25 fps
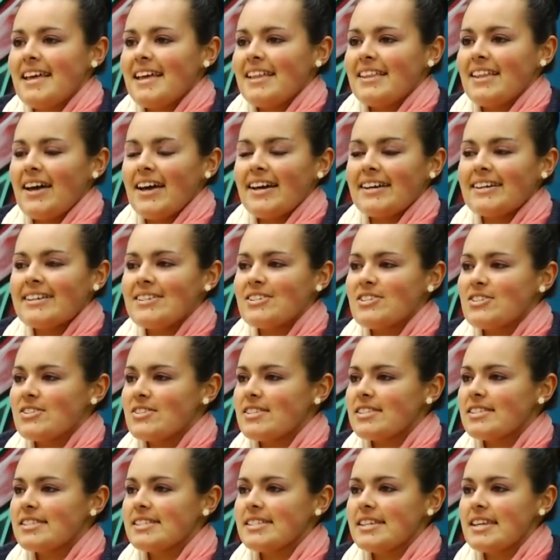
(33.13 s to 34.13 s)
Like,
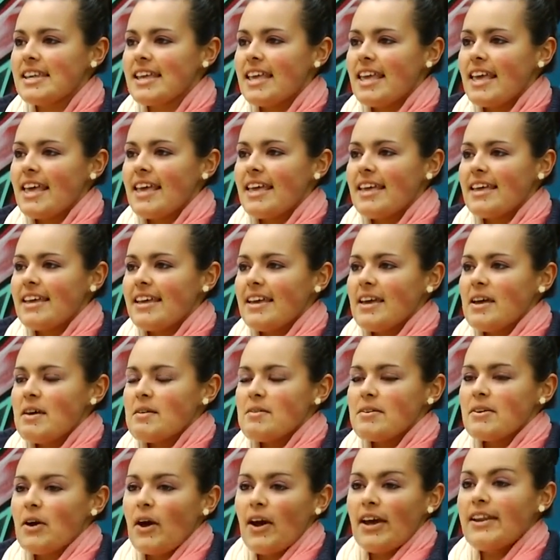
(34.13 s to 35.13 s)
just
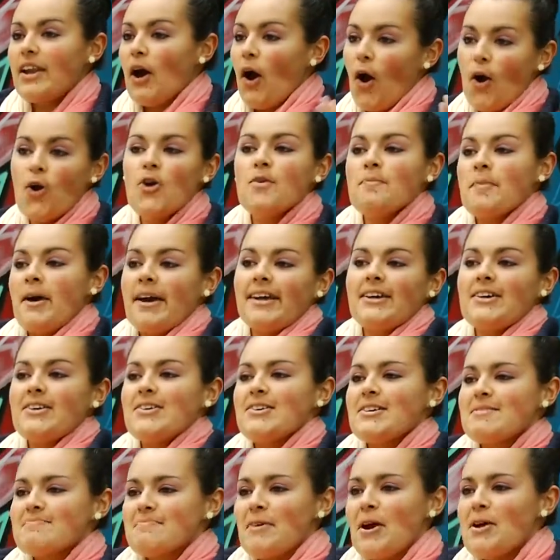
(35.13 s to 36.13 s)
an oh my
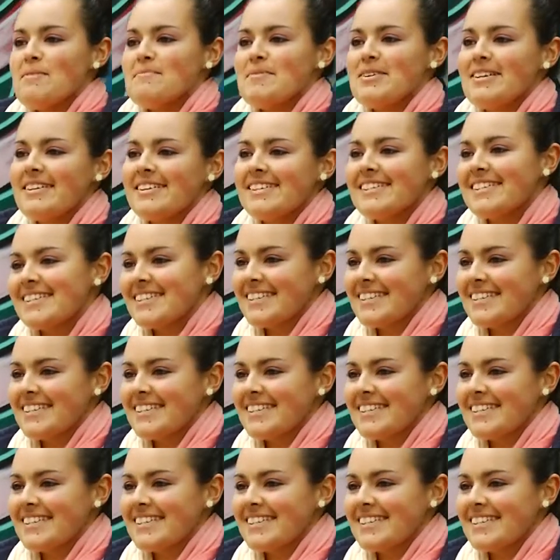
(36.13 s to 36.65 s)
god moment.